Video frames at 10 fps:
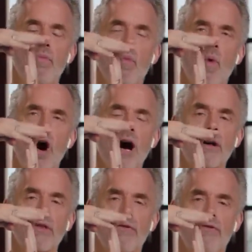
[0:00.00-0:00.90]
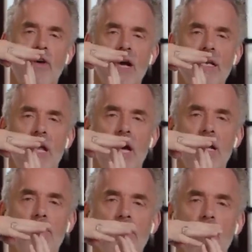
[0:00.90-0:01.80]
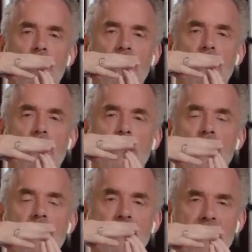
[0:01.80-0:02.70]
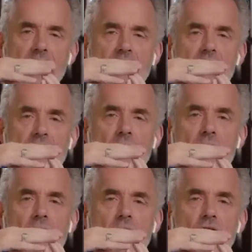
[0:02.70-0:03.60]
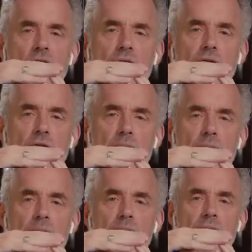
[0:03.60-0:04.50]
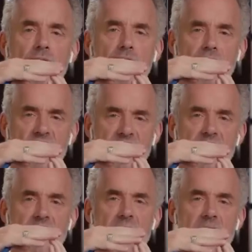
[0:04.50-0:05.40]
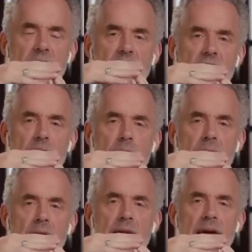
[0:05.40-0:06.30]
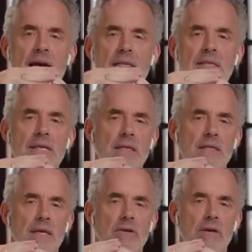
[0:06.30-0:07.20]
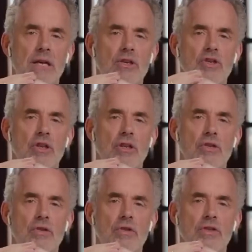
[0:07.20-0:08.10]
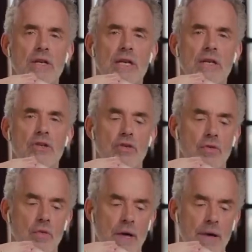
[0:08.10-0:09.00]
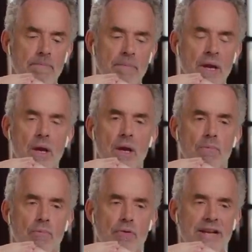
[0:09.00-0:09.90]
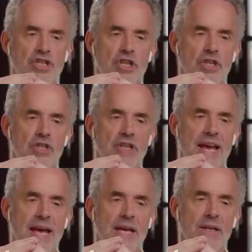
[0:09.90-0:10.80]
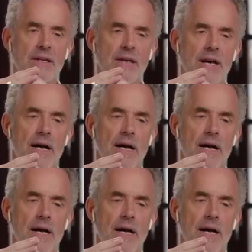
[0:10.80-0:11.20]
walk the fine line between sex segregation for the purpose of facilitating development and sex segregation that turns into prejudice and